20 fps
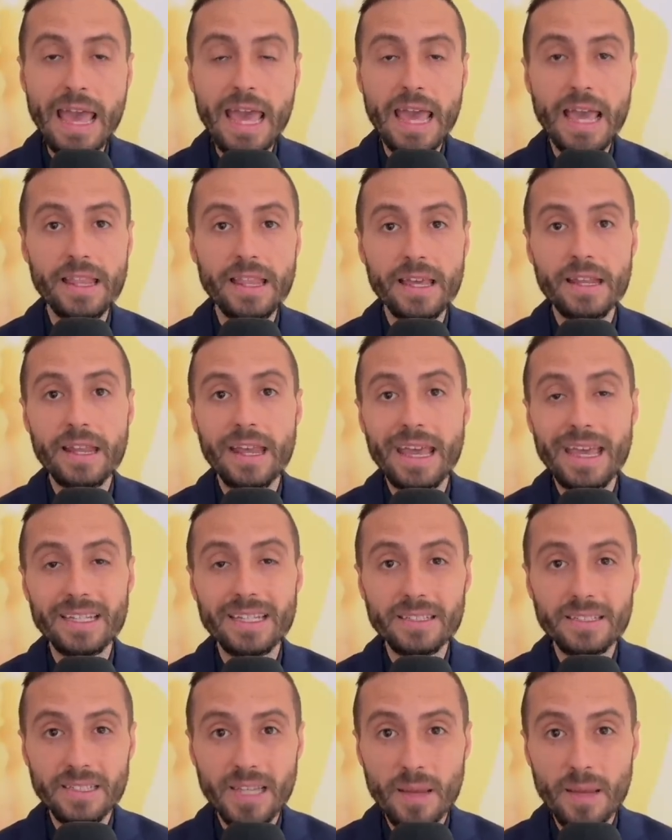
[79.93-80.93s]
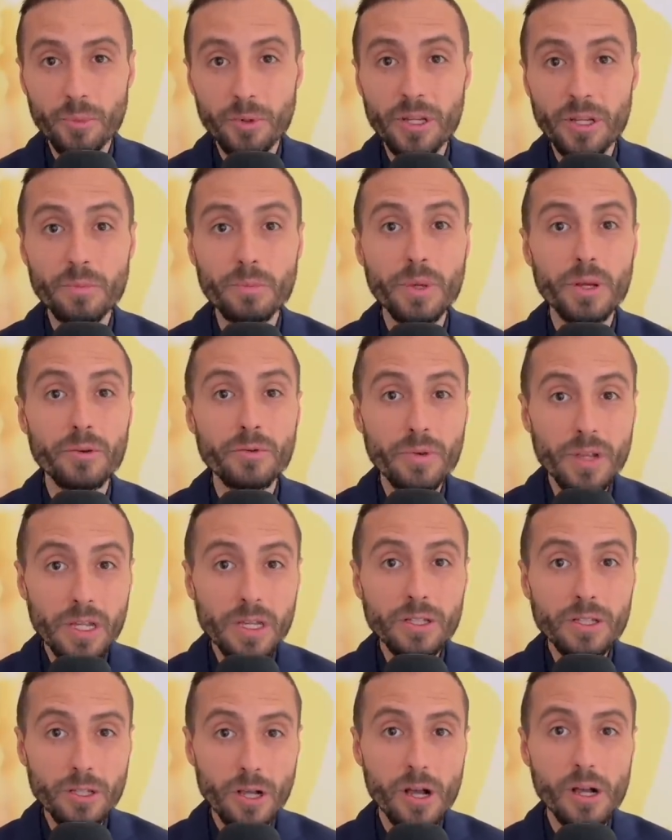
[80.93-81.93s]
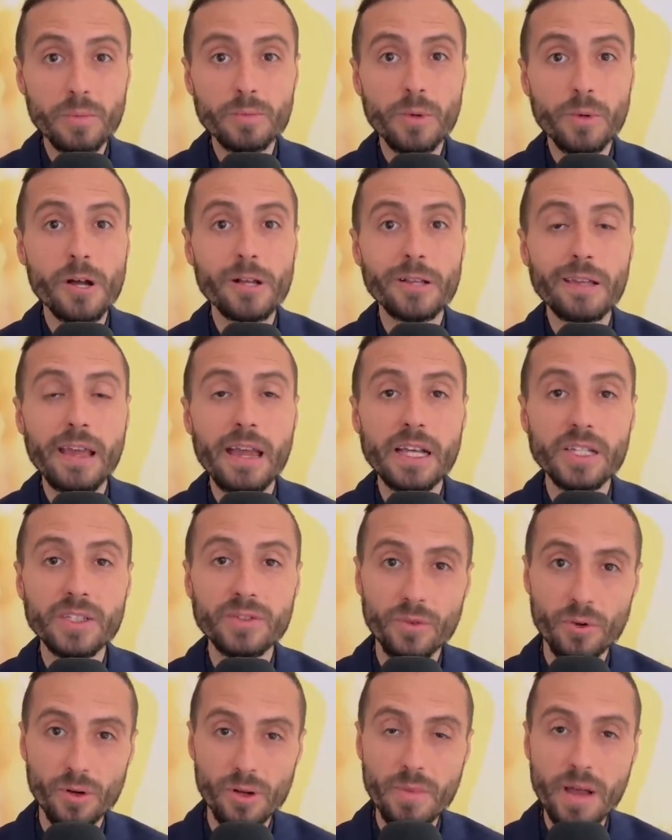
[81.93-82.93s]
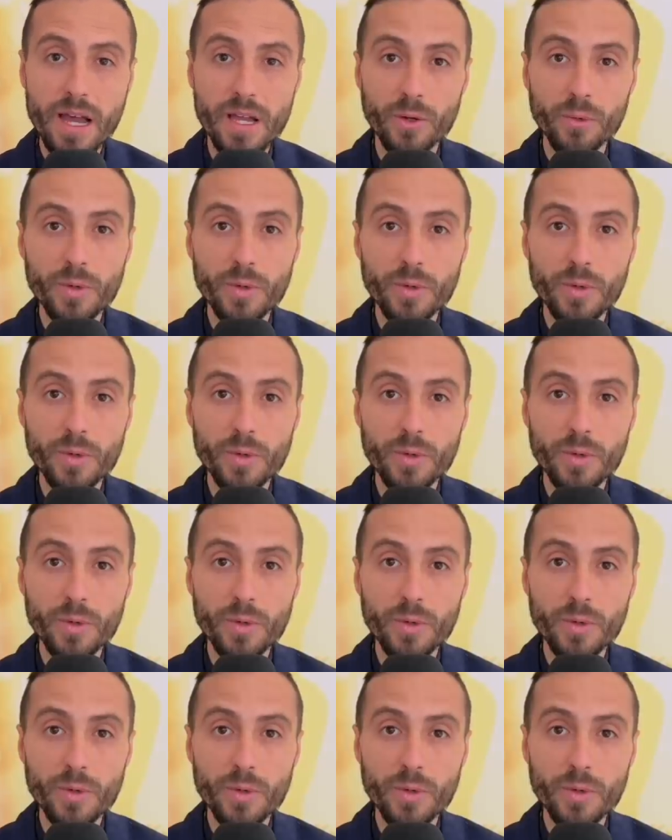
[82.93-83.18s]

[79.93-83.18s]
and then a separate Berean Talk podcast format,